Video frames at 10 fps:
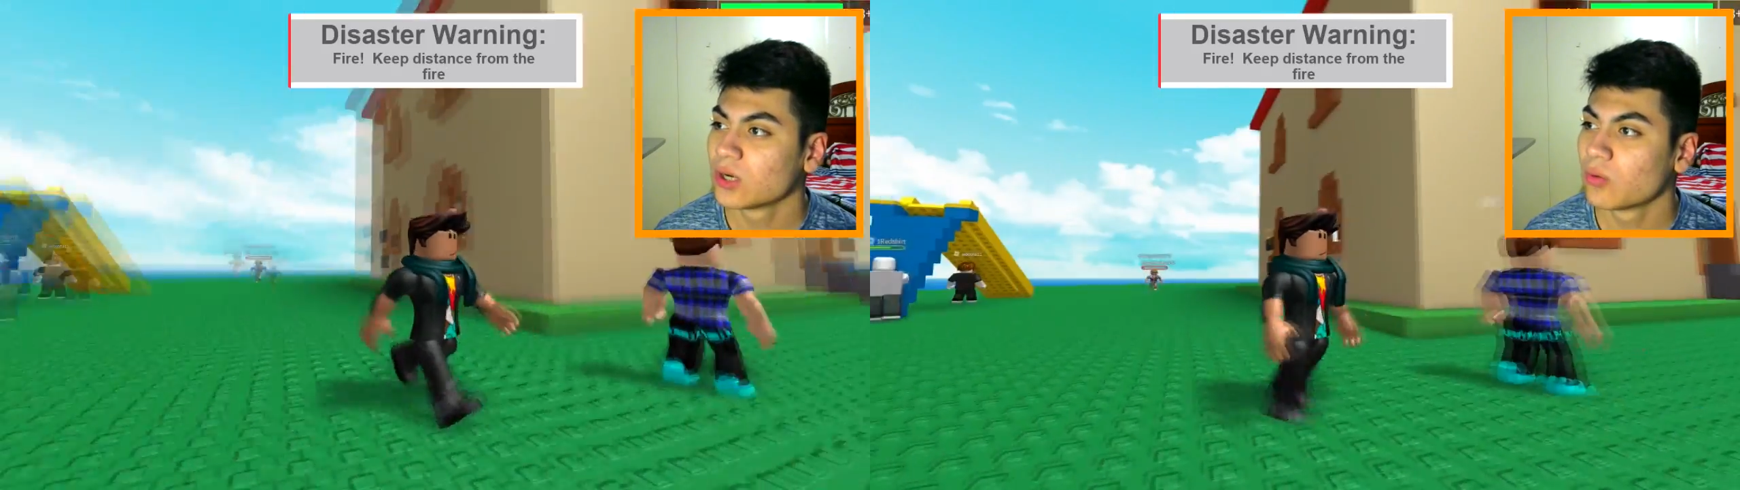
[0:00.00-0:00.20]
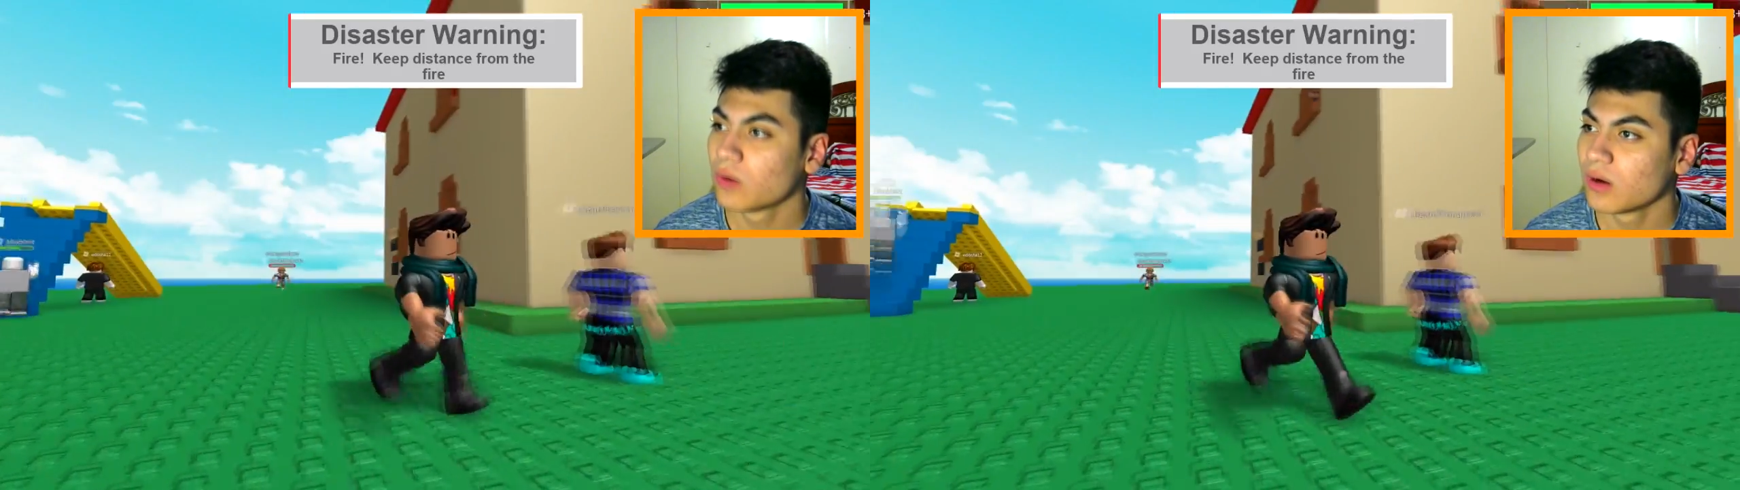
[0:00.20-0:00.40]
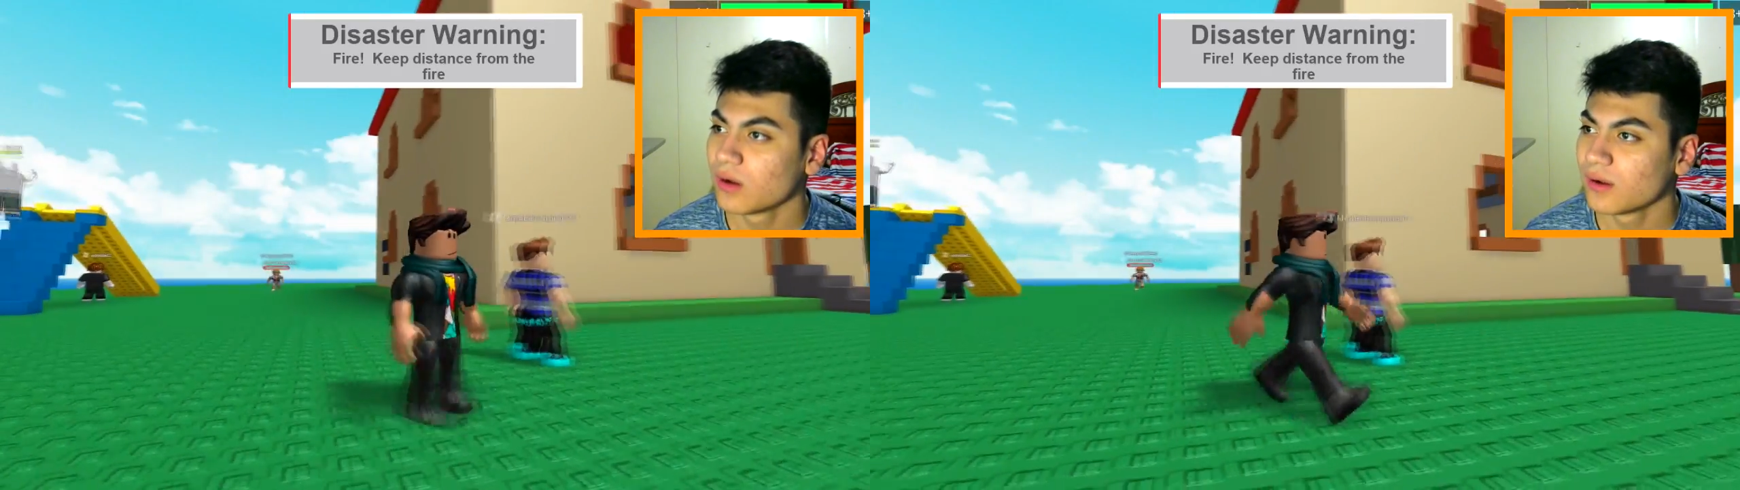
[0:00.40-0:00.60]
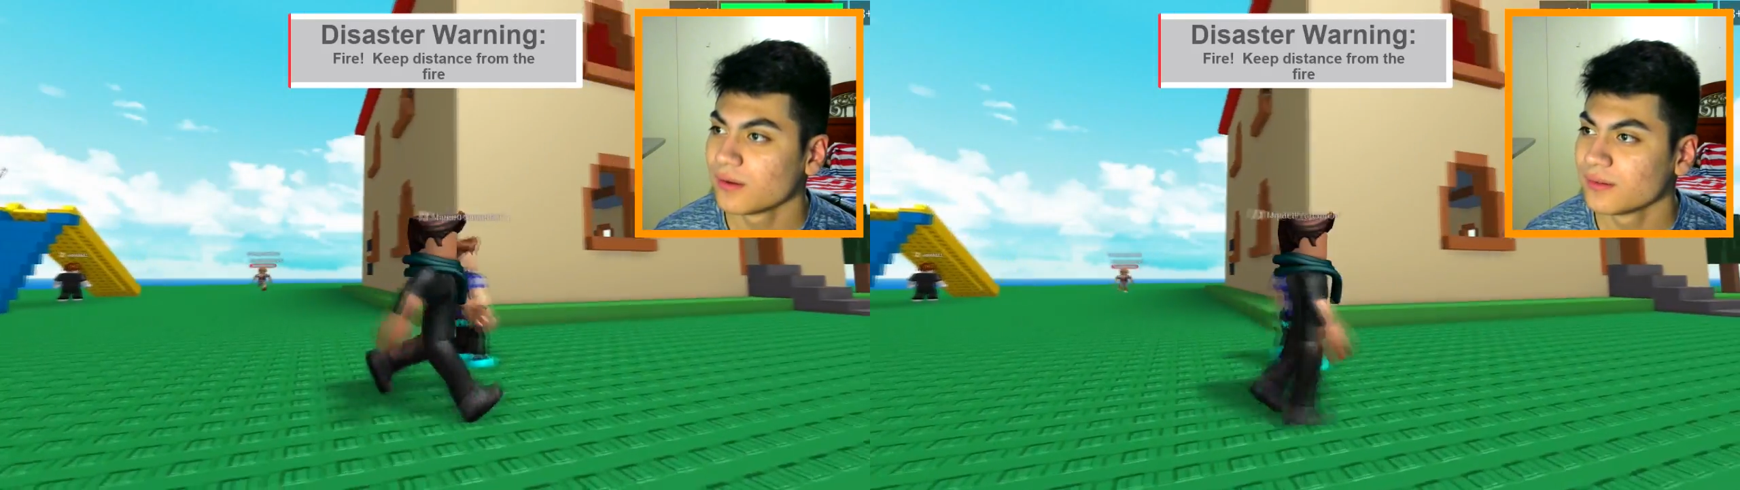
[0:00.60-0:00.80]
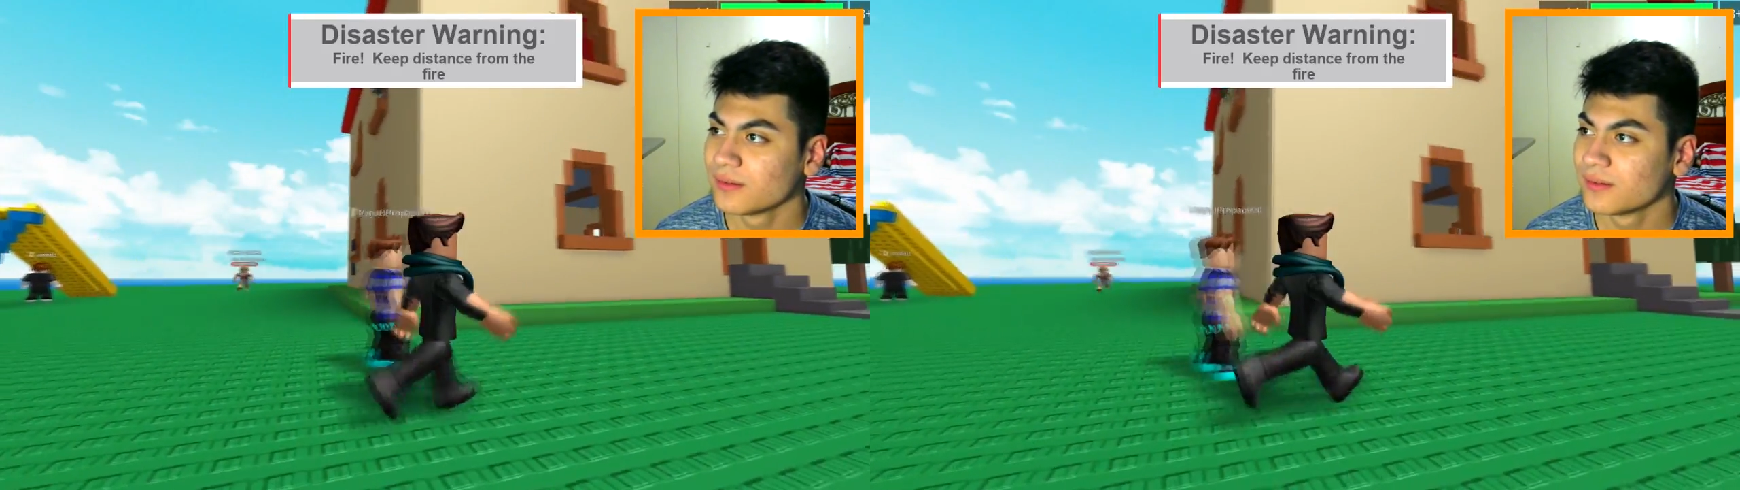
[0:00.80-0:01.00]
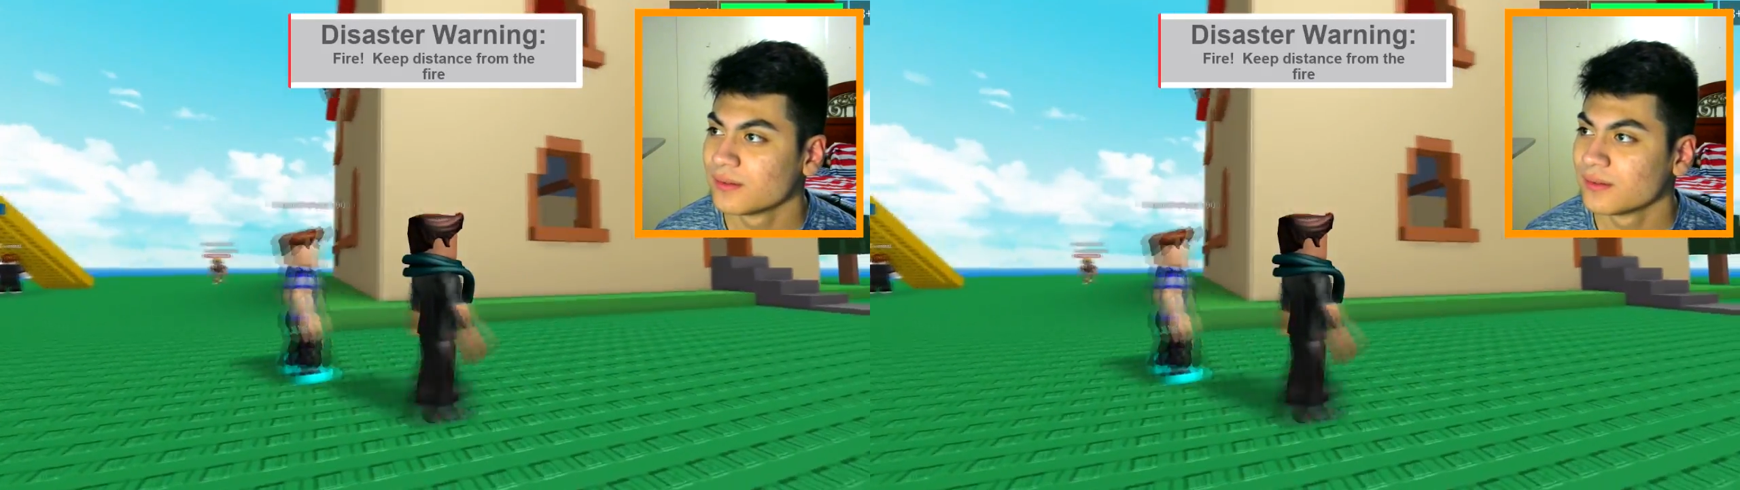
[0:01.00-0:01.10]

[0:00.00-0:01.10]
Run.